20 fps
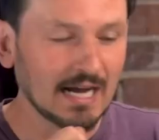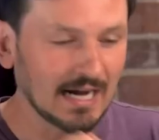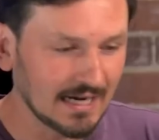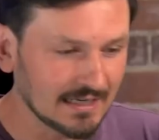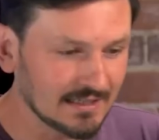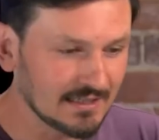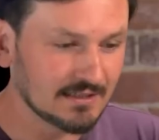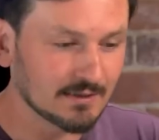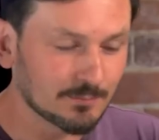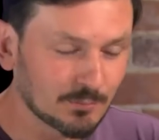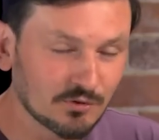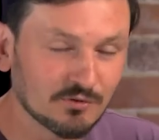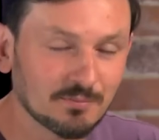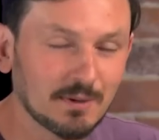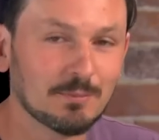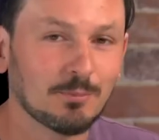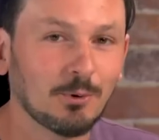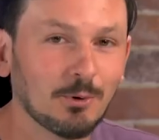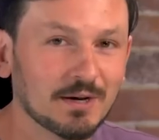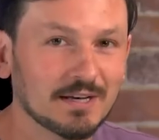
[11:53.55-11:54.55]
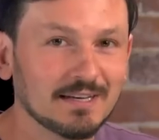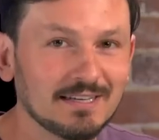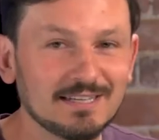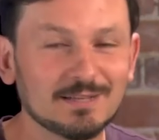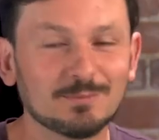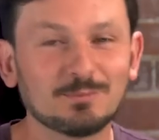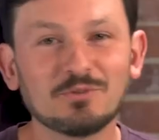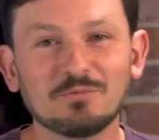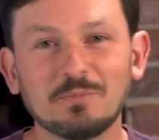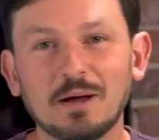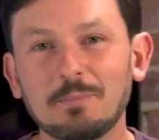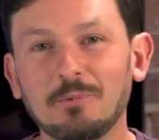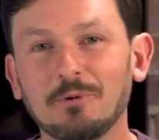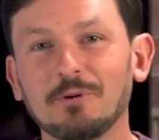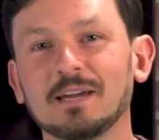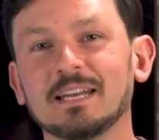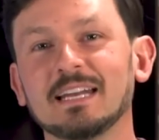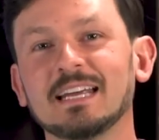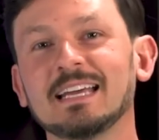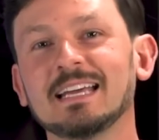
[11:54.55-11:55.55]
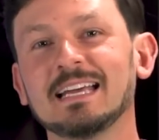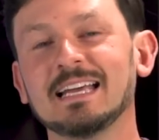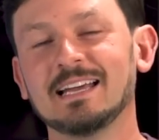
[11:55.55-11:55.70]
I need to prove my point,